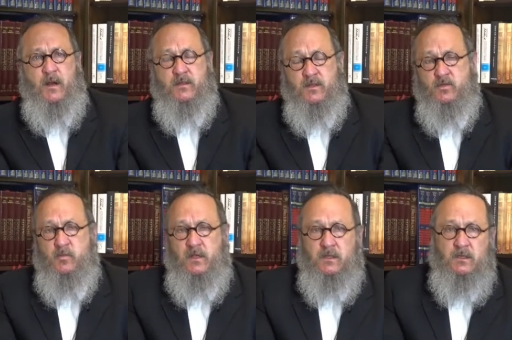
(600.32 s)
this
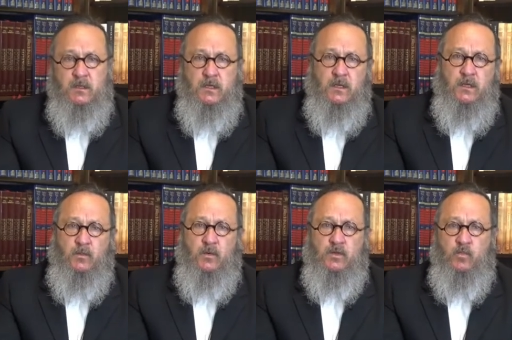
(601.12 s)
shmika?
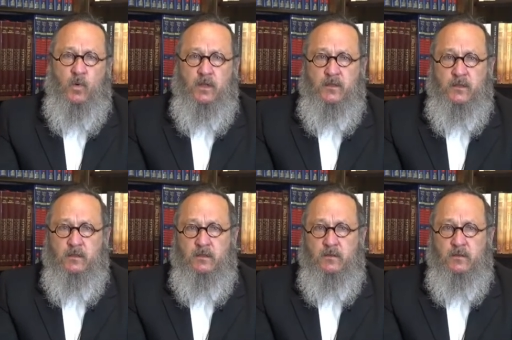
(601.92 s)
Was one that